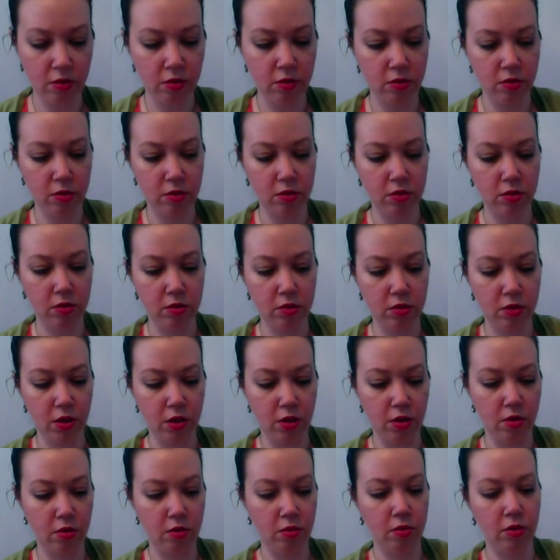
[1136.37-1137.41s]
So,
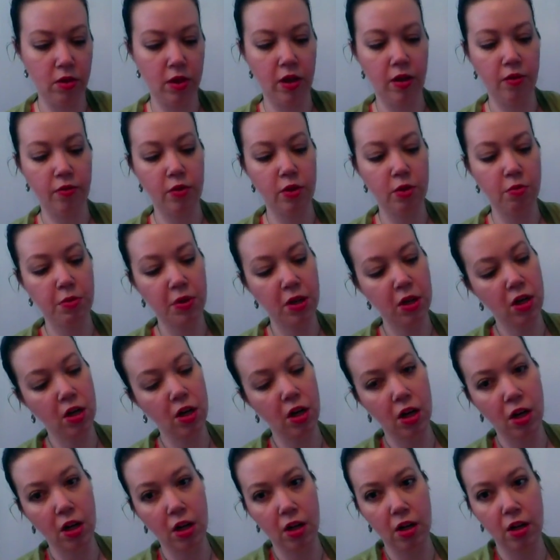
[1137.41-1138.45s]
if you put it
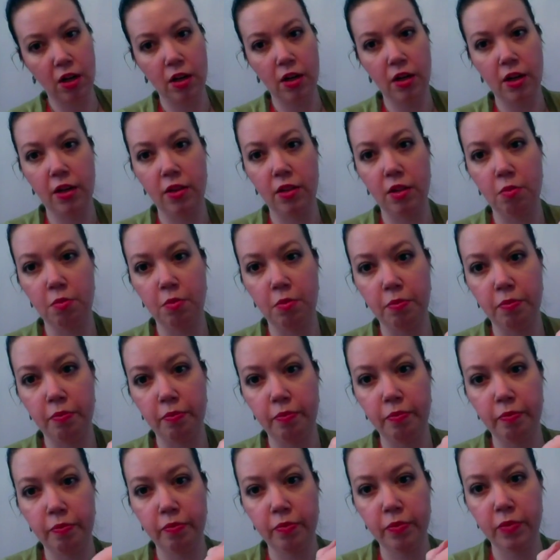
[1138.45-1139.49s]
on and the
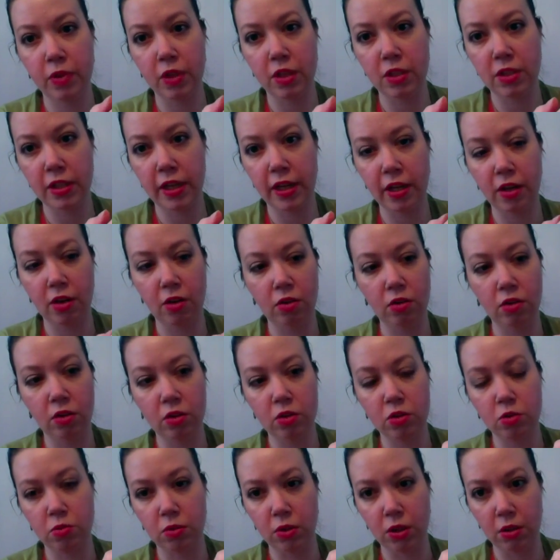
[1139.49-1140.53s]
tail
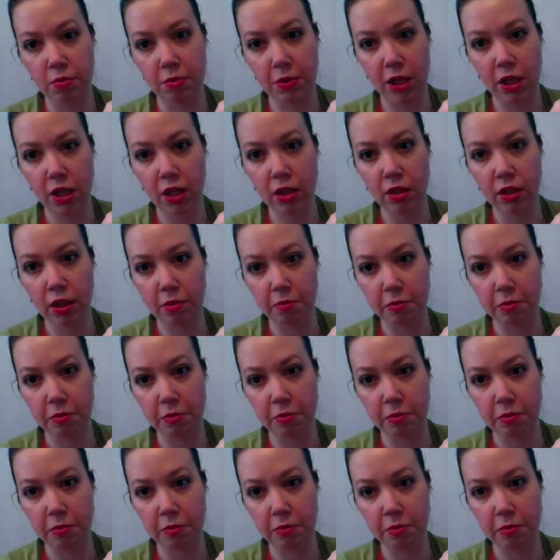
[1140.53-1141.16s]
looks really big, like